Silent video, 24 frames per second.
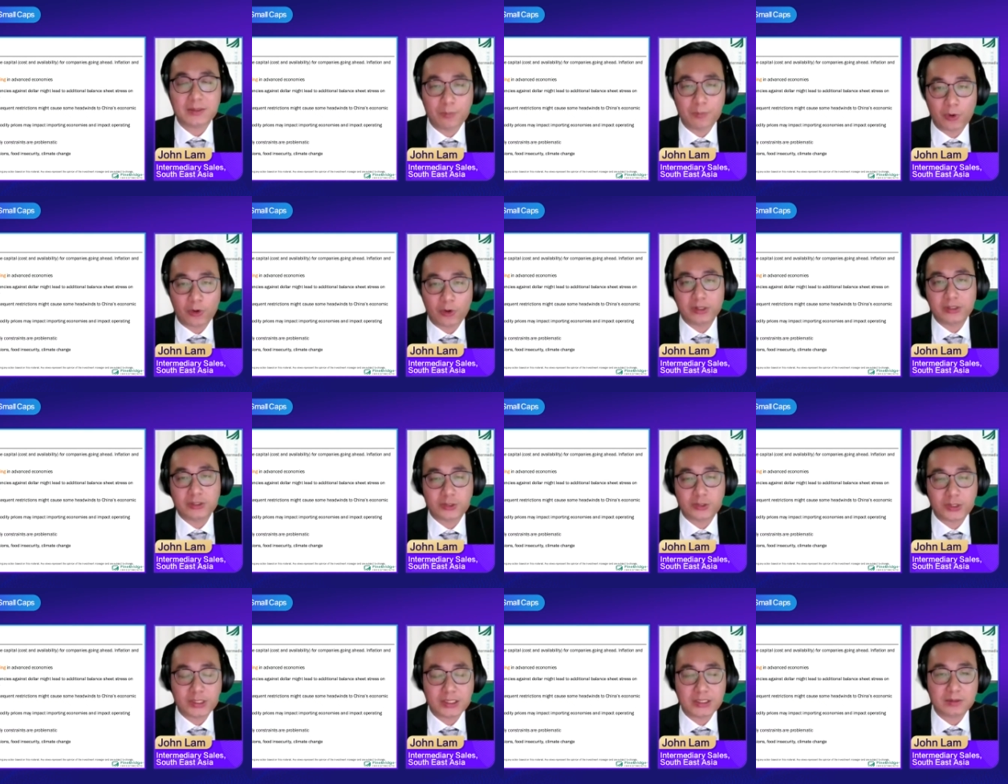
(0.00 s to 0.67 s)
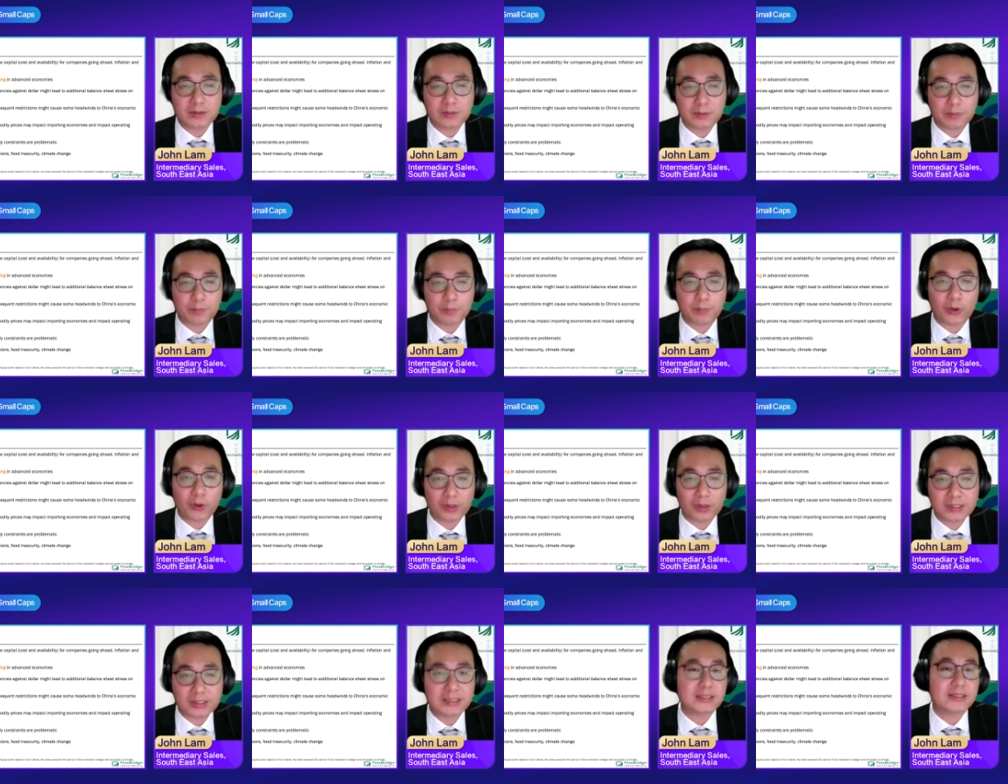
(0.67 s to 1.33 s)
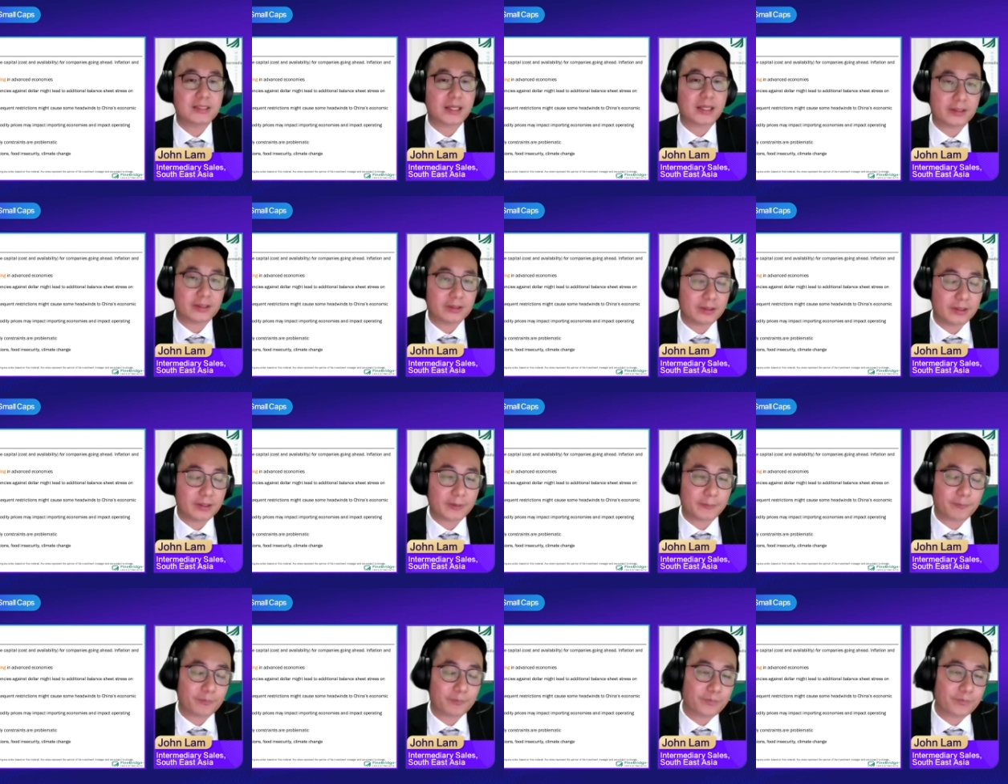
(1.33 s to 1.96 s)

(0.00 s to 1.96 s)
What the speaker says: monitoring policy tightening.